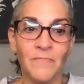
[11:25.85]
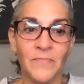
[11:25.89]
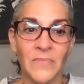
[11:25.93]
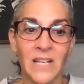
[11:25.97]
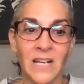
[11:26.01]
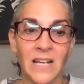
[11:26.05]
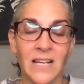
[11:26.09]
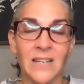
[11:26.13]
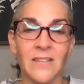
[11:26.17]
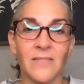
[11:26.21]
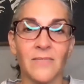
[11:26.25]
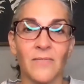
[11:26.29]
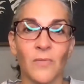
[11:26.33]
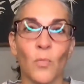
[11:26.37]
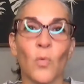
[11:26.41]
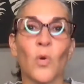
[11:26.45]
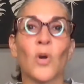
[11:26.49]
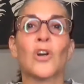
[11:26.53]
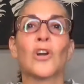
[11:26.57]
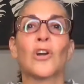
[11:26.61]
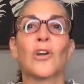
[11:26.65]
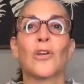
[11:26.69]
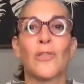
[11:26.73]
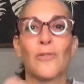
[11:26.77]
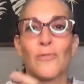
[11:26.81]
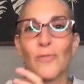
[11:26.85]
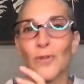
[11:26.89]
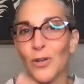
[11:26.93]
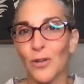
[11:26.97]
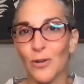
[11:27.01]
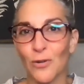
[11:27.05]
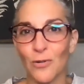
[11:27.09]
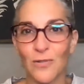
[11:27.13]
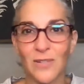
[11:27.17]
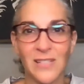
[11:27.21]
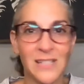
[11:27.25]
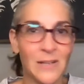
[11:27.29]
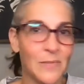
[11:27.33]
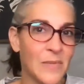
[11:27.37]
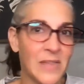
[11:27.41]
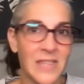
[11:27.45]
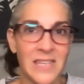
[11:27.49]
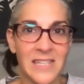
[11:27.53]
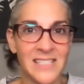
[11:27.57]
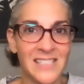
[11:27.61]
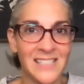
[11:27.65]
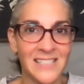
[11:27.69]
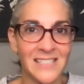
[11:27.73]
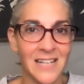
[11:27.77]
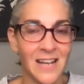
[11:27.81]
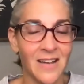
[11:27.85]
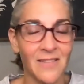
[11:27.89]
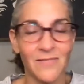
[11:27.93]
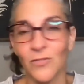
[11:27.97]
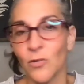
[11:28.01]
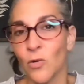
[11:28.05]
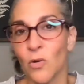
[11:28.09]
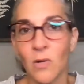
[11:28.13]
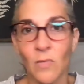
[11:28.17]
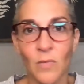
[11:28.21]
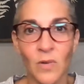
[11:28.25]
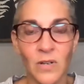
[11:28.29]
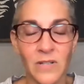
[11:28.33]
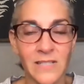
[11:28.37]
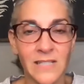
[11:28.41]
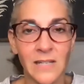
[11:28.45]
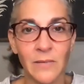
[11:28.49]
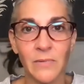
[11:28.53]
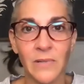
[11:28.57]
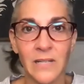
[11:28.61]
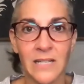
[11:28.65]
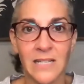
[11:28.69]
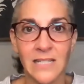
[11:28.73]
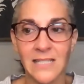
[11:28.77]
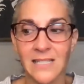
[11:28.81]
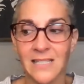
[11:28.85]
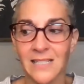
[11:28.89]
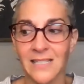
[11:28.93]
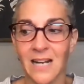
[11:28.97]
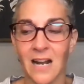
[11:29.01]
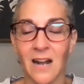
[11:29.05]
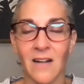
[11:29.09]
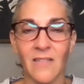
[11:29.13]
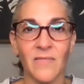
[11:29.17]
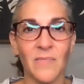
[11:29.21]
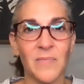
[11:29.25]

kind of work through some of this stuff, normal sibling stuff,